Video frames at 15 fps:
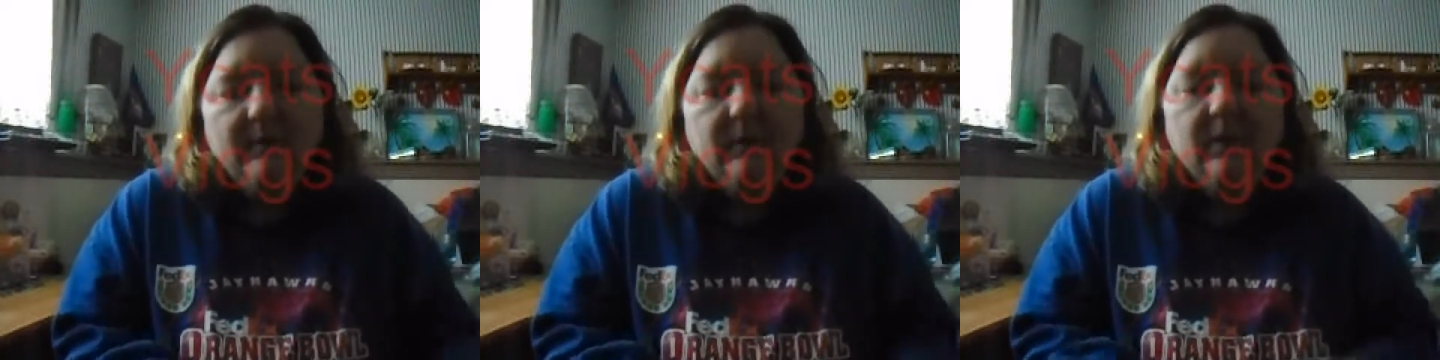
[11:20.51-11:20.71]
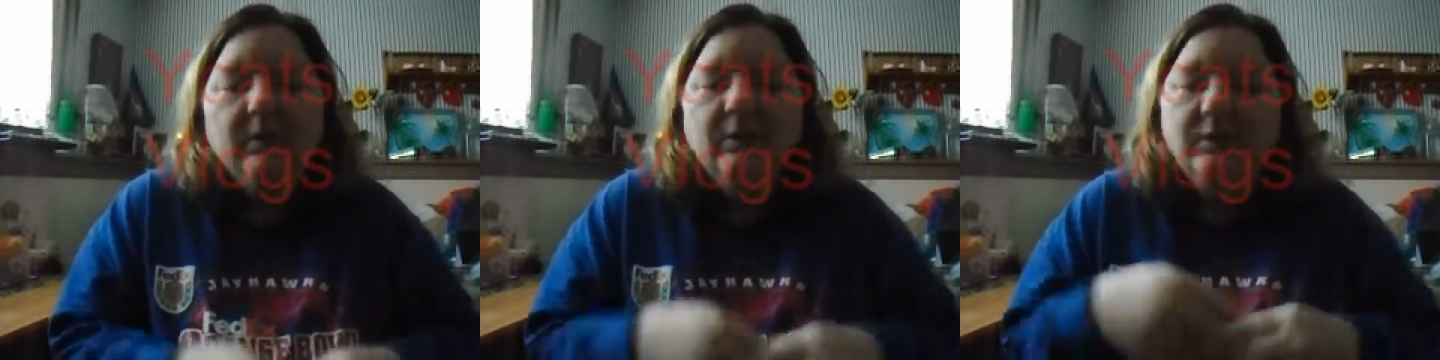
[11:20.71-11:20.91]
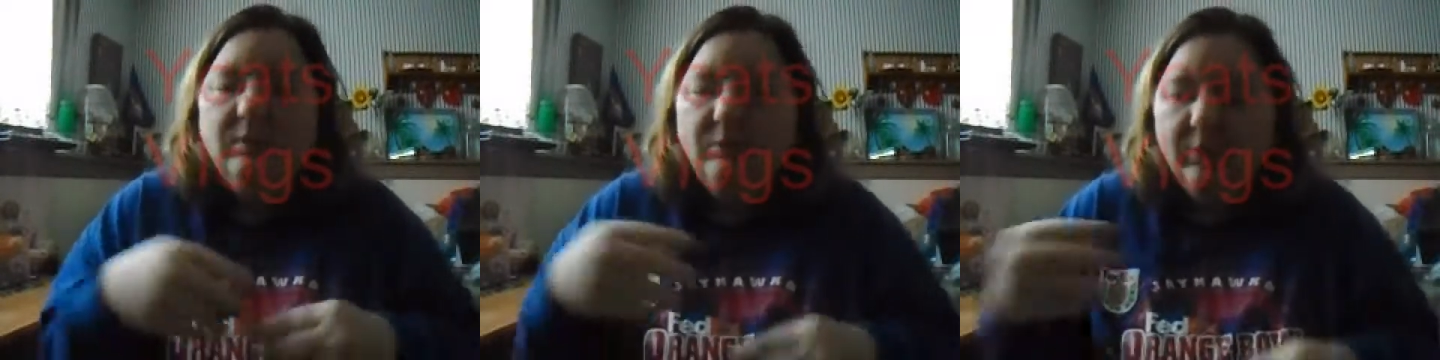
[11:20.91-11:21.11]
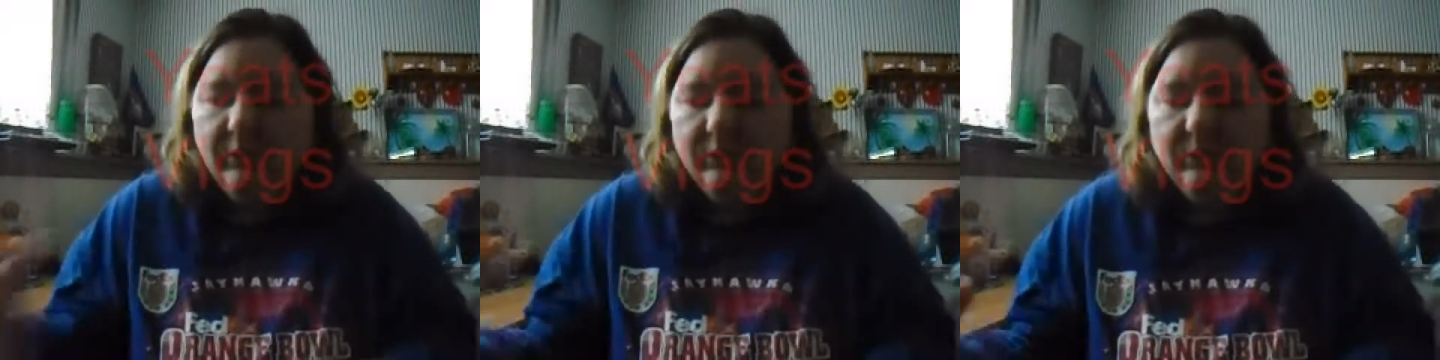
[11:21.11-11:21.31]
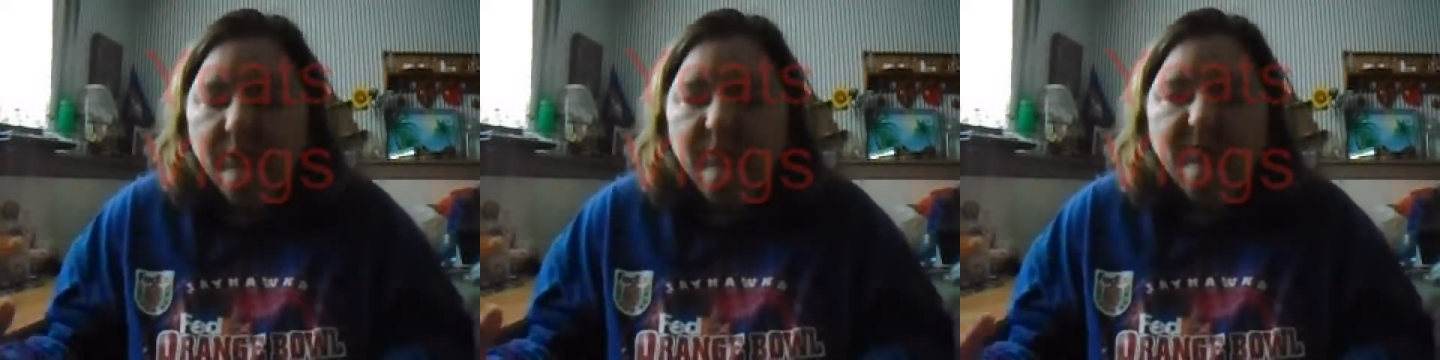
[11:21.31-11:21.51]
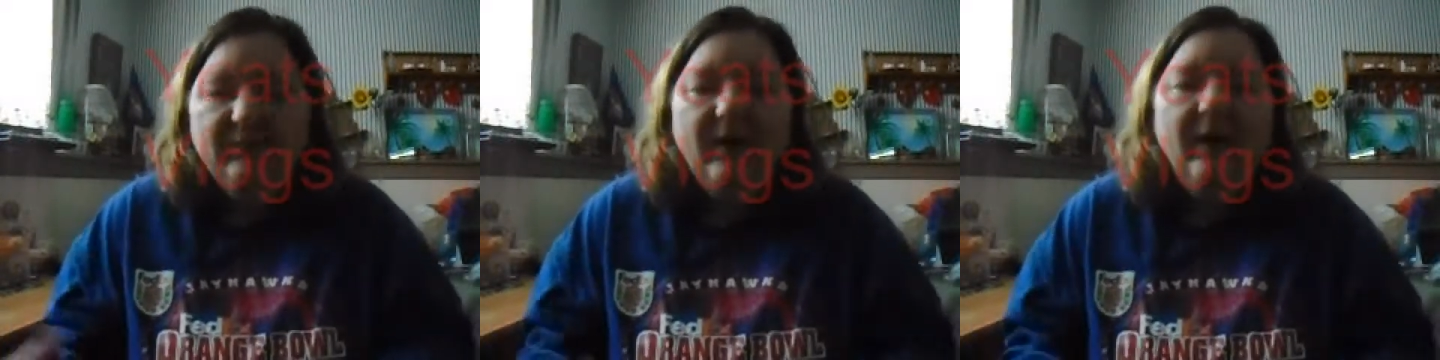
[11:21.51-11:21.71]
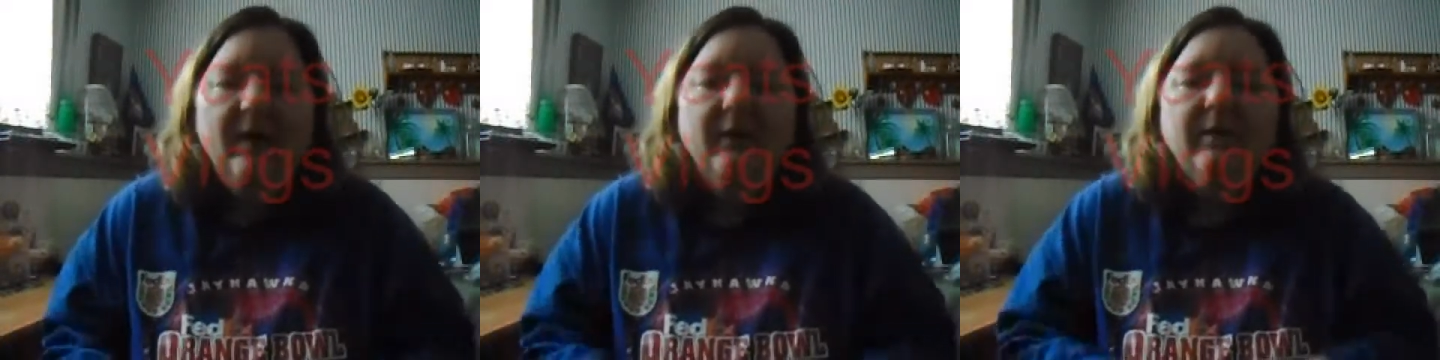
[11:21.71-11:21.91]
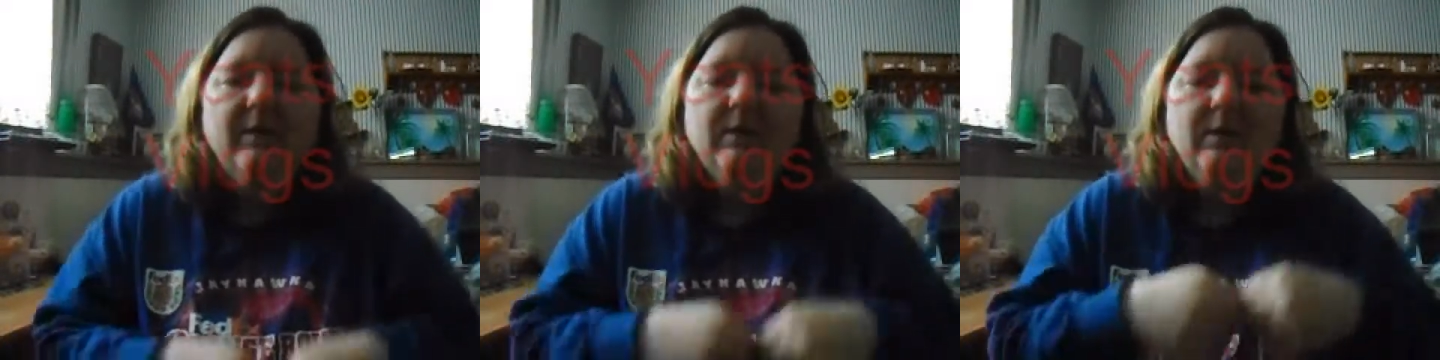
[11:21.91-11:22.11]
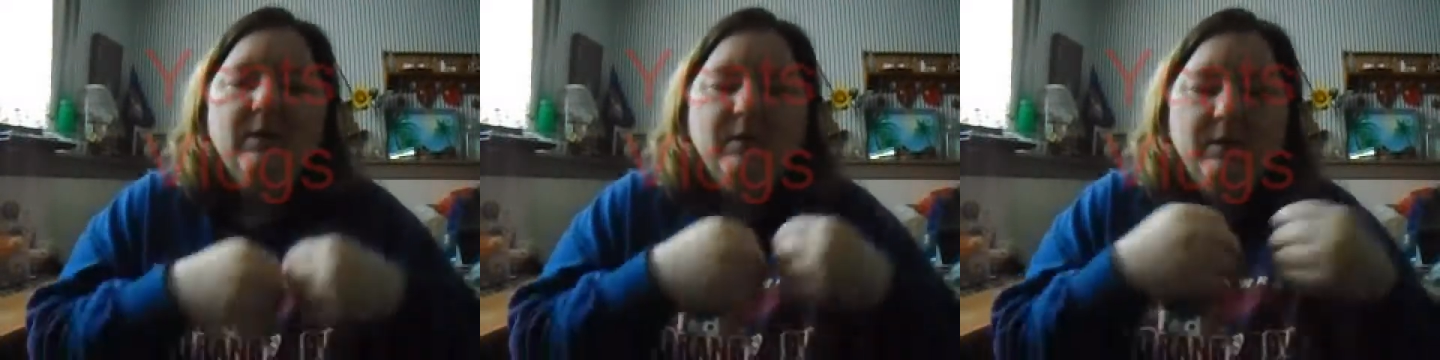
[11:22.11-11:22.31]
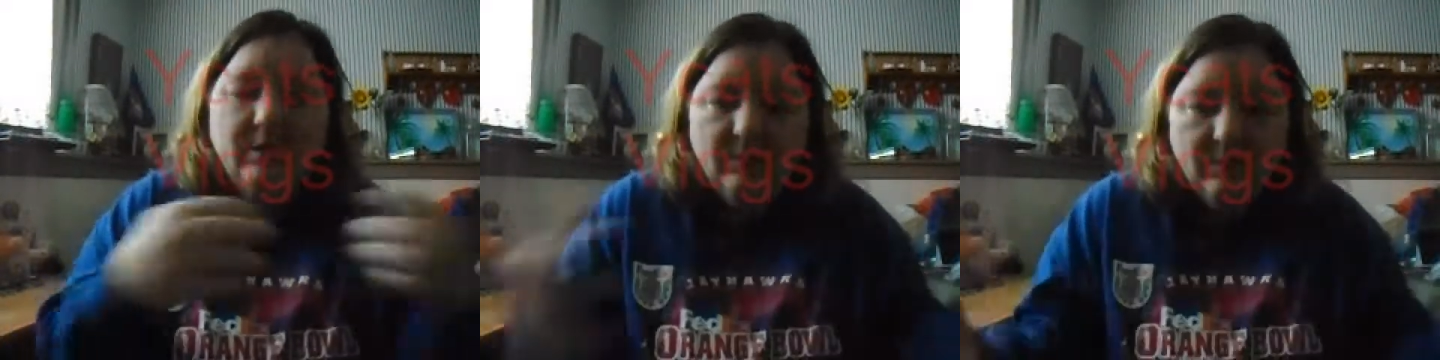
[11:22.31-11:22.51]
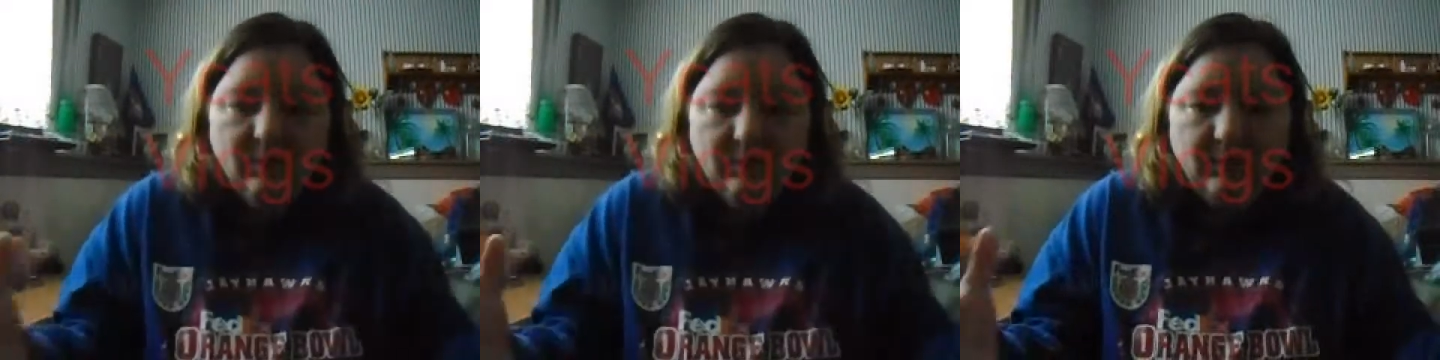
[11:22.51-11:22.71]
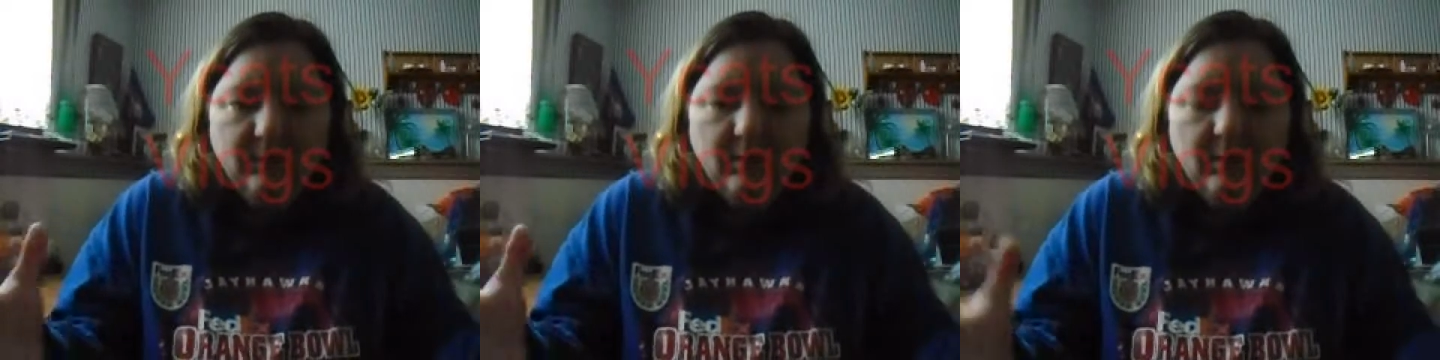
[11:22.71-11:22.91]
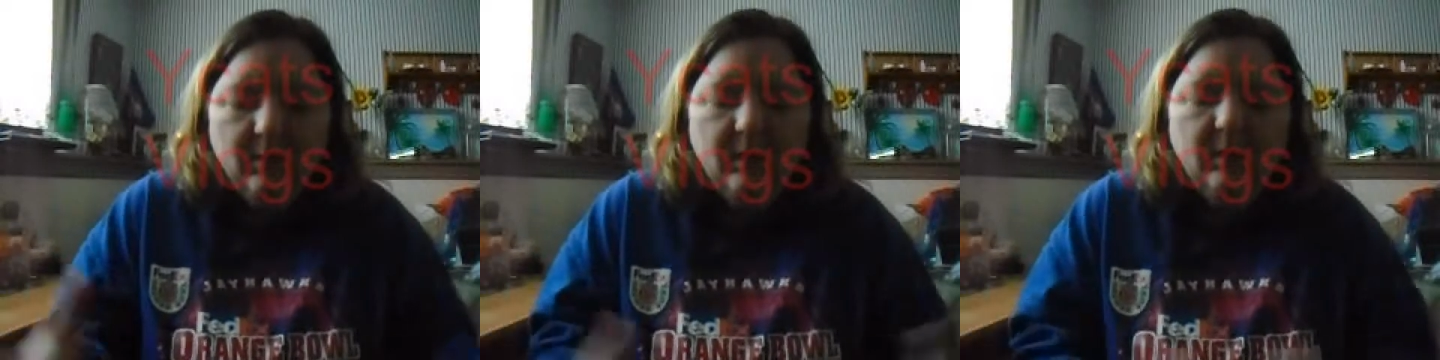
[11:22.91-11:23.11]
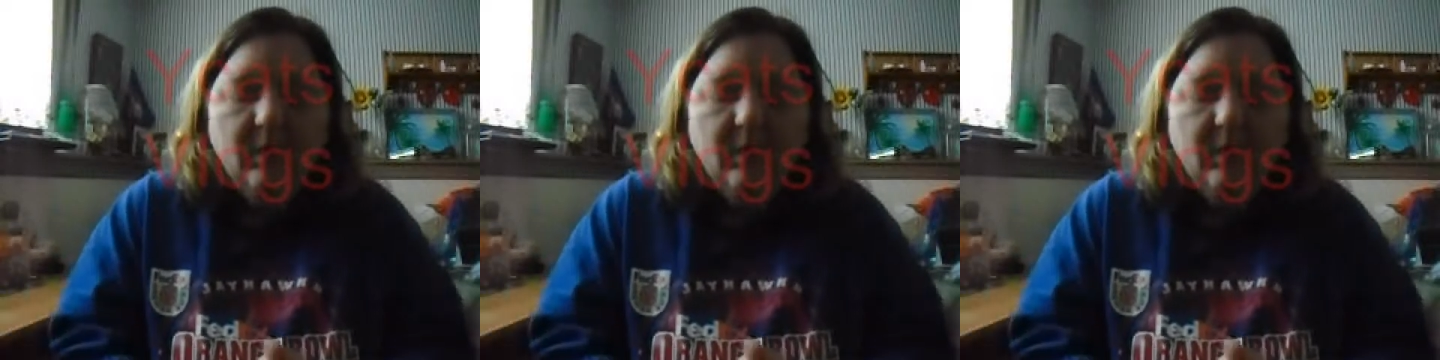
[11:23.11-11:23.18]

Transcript: where she was found, and all that